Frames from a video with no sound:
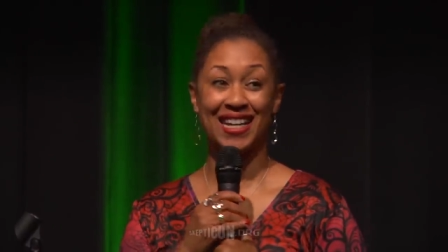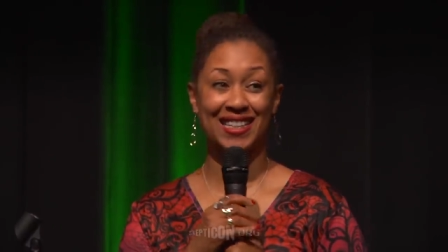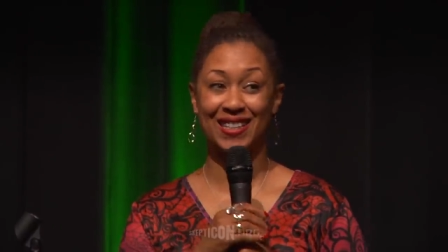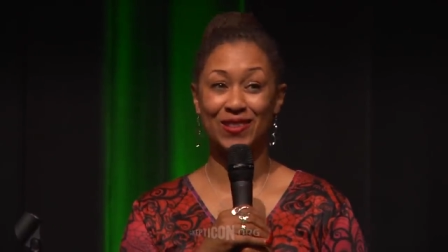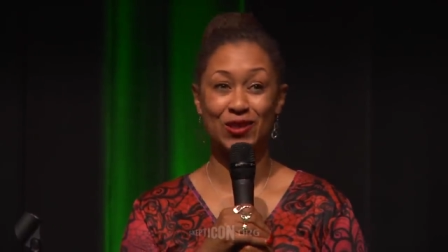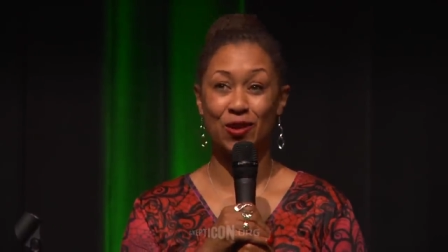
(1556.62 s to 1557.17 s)

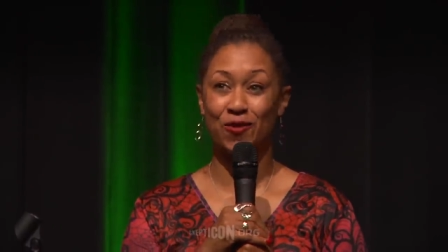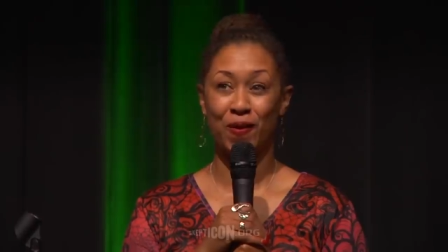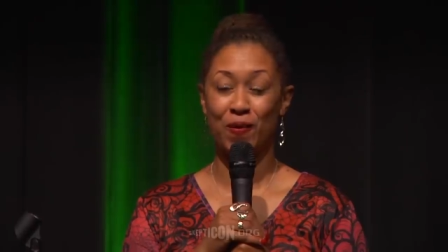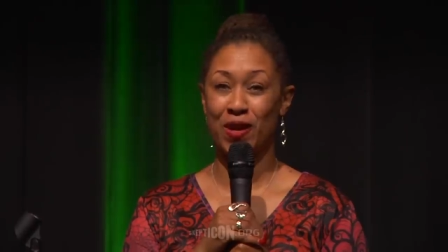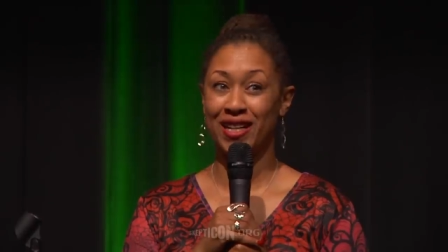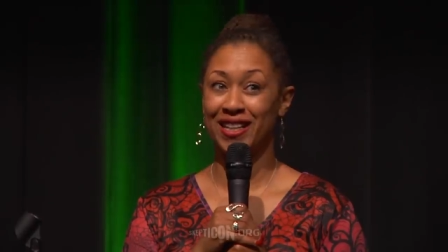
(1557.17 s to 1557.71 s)
actually don't know if
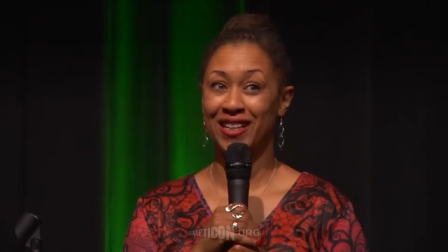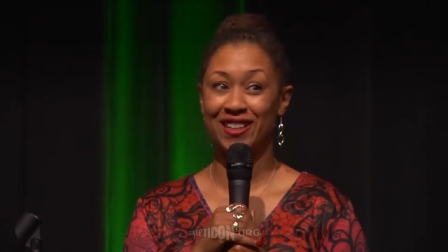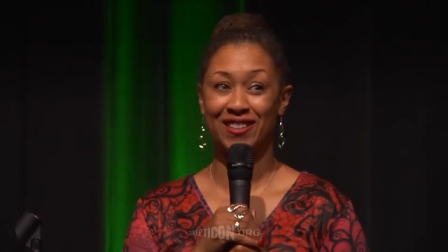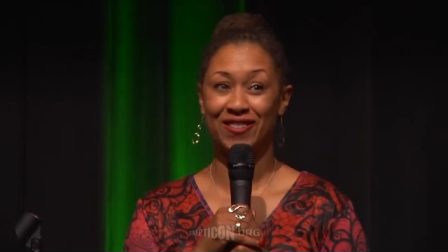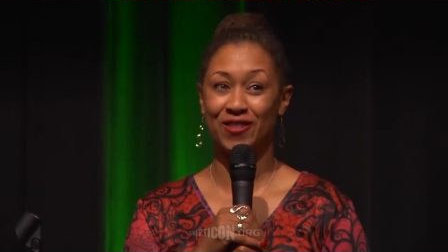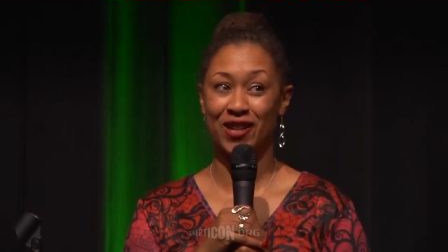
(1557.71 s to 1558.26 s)
I'm ready
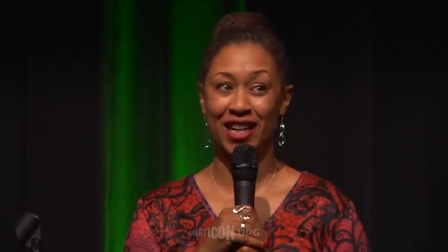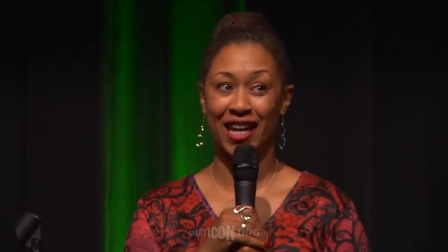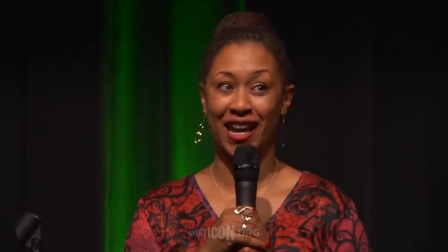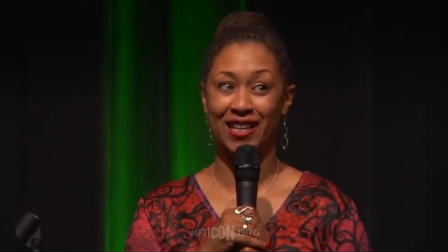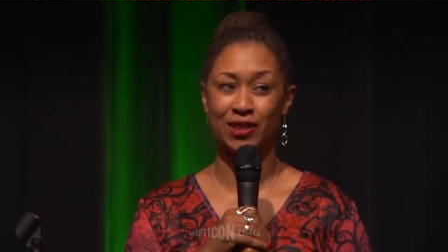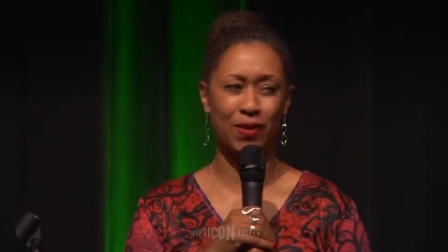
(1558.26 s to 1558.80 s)
for a
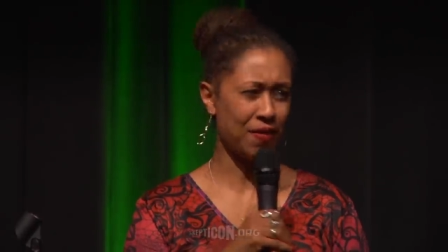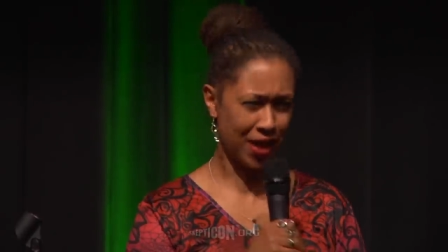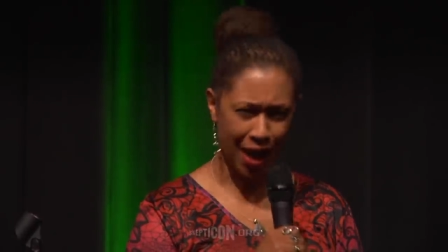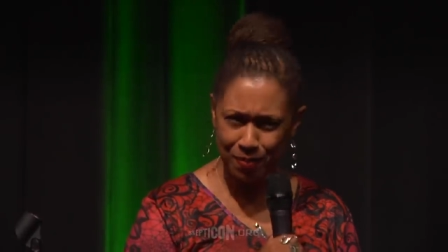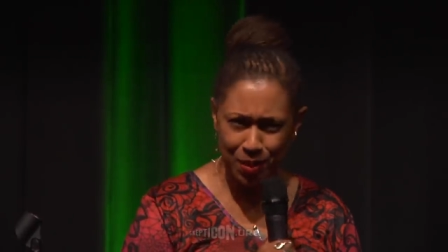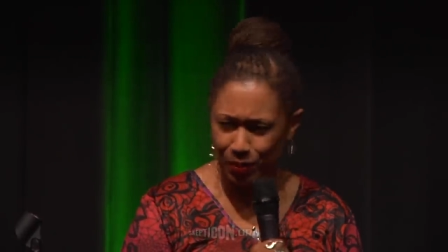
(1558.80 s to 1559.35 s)
cat. Do I have
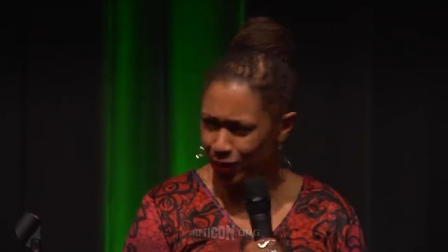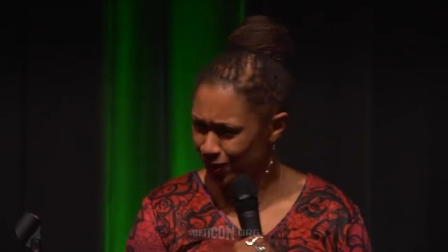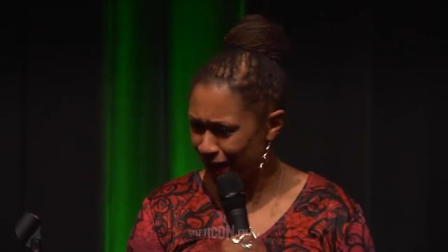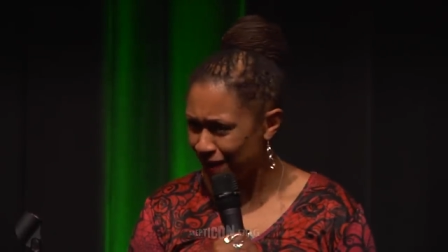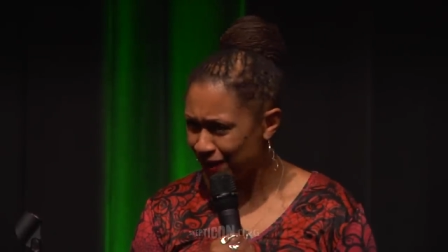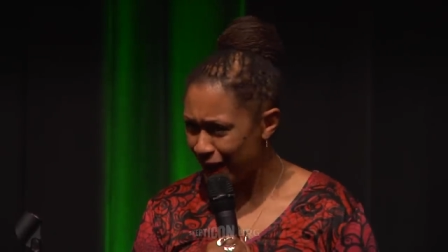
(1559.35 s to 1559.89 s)
cat people? Do
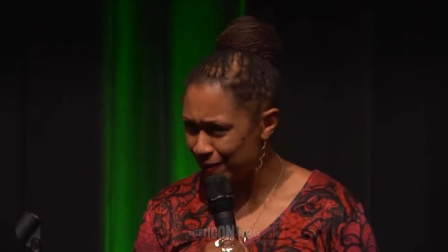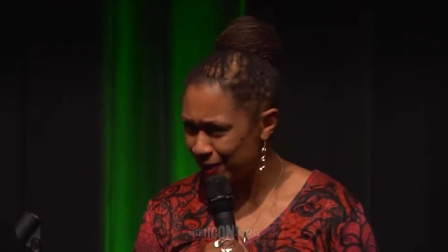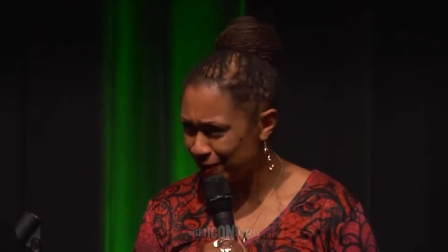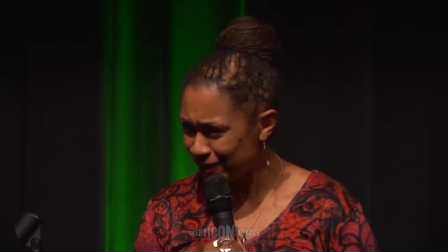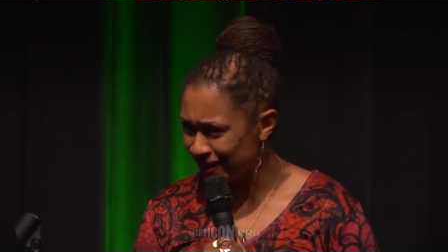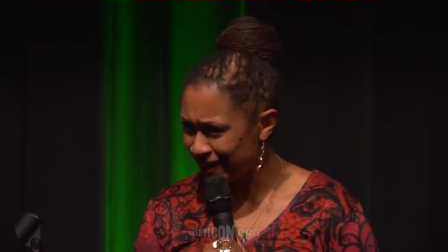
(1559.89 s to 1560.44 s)
I have cat
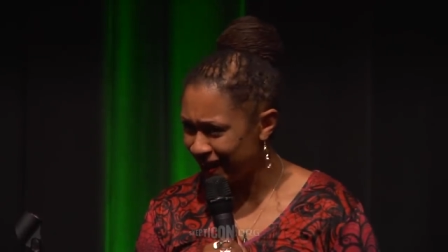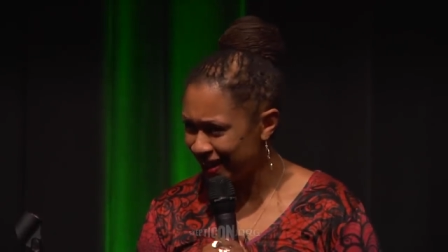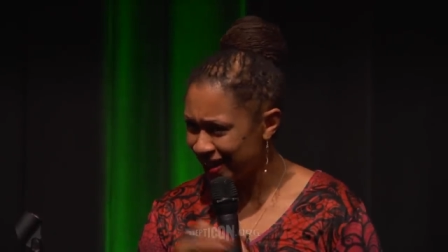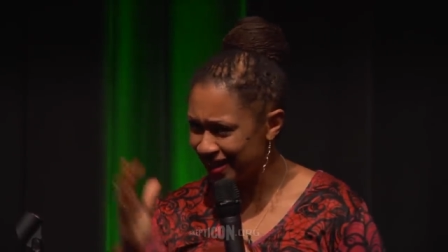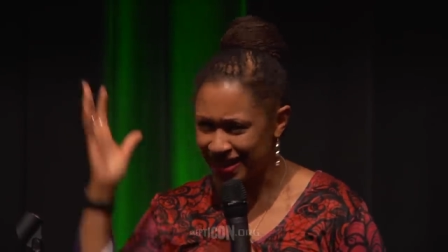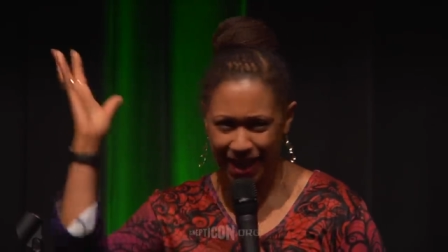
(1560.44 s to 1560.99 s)
people at all?
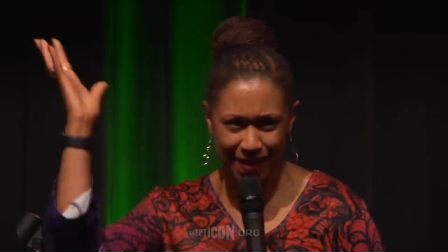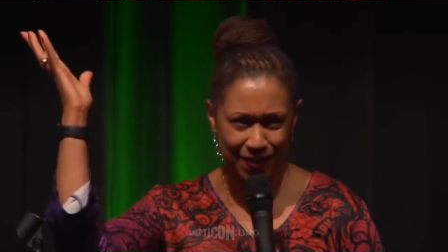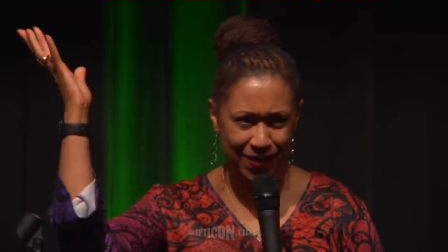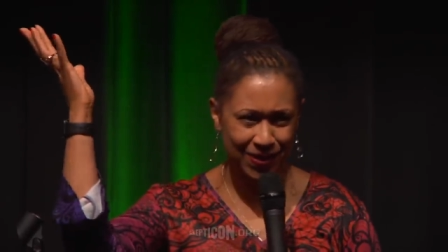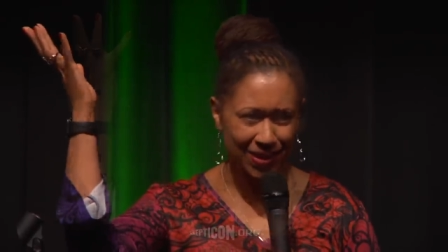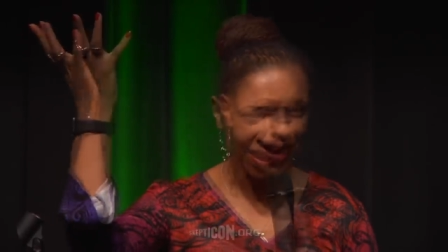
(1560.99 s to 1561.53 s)
Yes, Cat
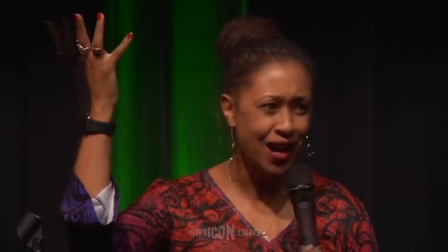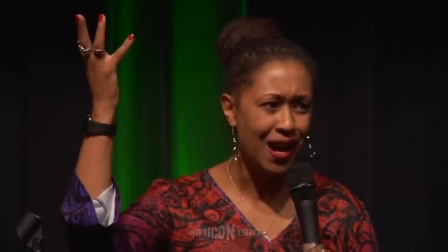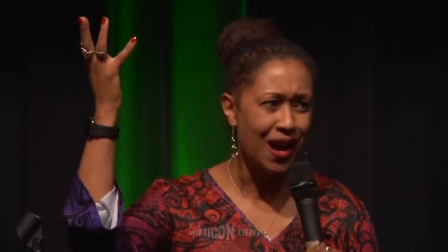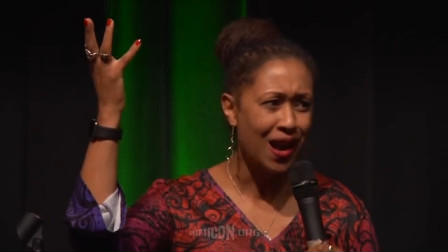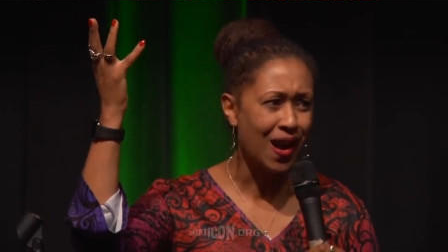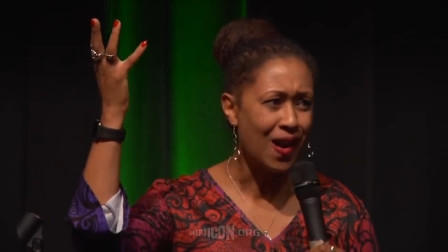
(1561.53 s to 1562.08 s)
people?
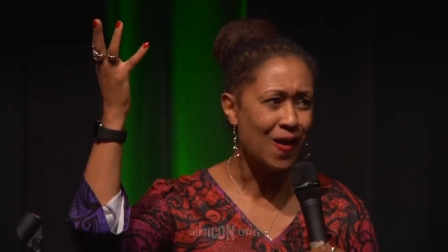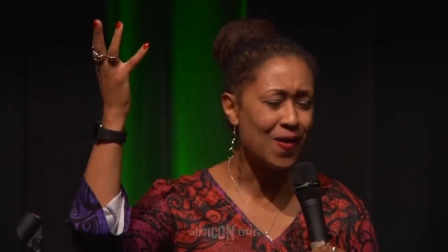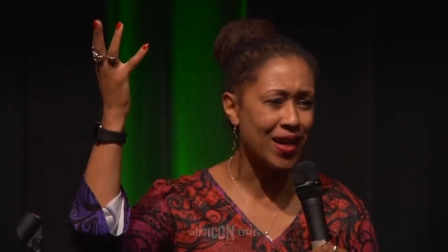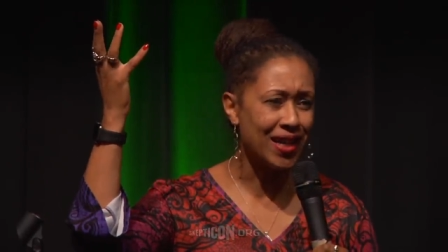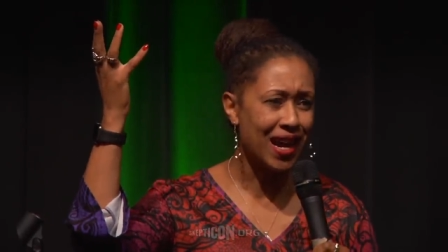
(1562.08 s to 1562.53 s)
Oh my